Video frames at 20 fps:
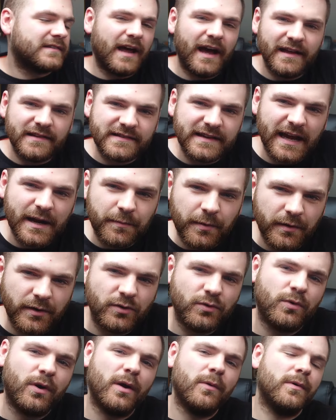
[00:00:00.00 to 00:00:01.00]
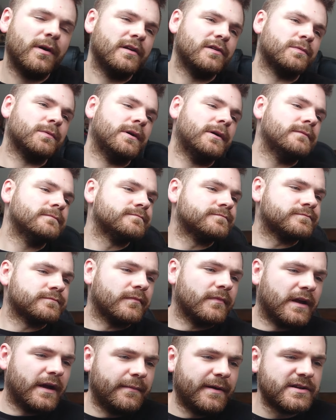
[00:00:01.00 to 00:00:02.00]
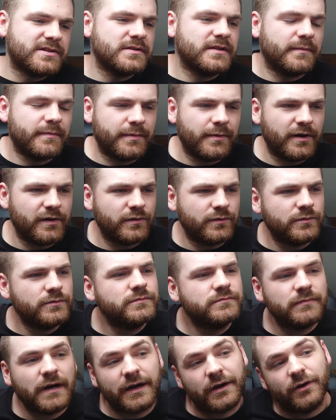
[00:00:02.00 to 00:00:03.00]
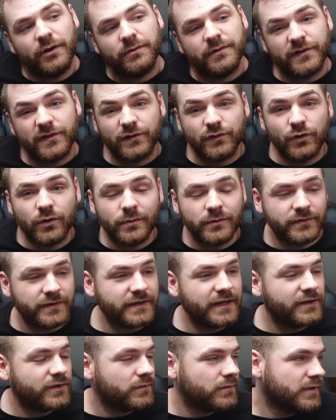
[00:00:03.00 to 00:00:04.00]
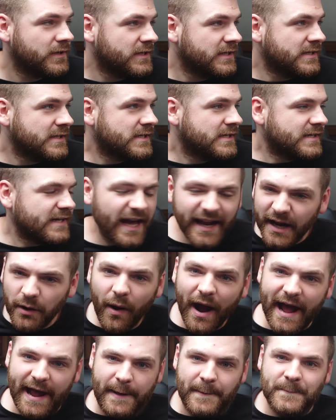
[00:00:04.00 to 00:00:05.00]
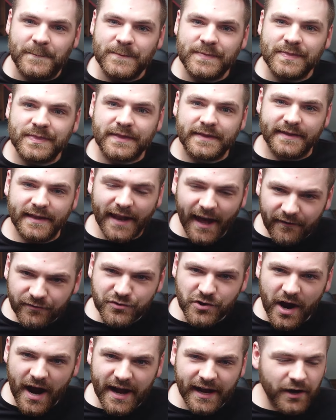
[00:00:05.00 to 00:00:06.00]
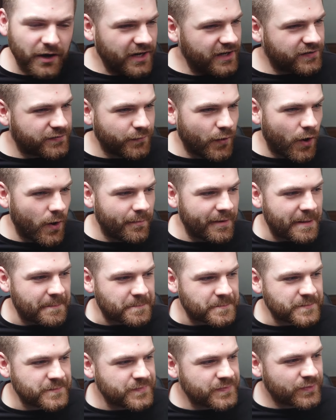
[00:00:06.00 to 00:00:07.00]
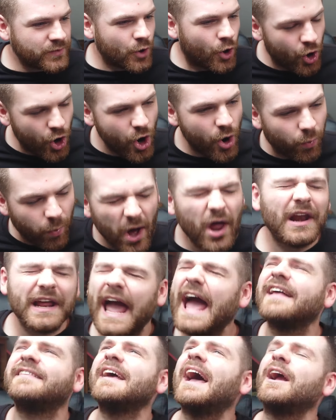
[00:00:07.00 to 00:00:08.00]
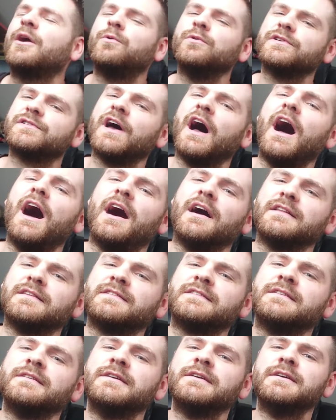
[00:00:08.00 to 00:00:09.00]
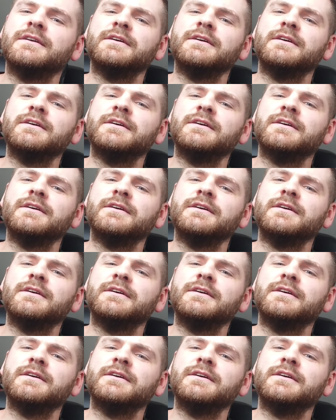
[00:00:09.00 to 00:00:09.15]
Steins Gate probably do quite well as well. I imagine that'd be kind of cool. I don't know, is this a normal thing they do? Anyway, the love triangle is forming. Who will get Aqua's heart?